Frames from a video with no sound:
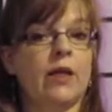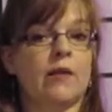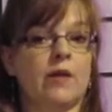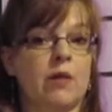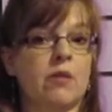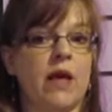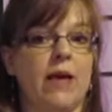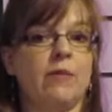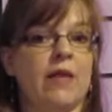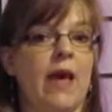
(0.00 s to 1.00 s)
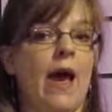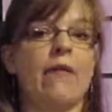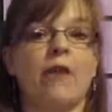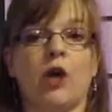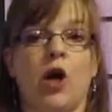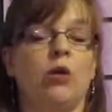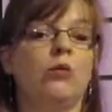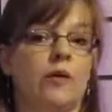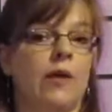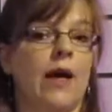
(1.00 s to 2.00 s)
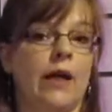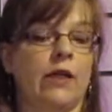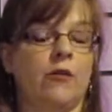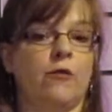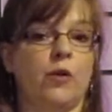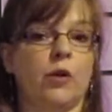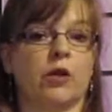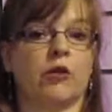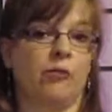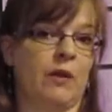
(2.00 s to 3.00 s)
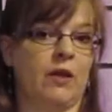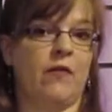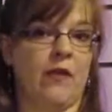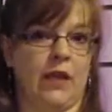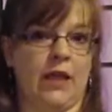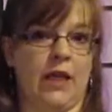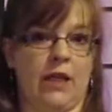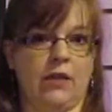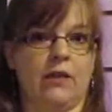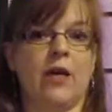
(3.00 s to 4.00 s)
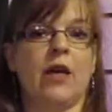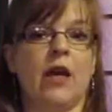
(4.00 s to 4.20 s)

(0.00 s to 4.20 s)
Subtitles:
sometimes they have their own signs for specific things,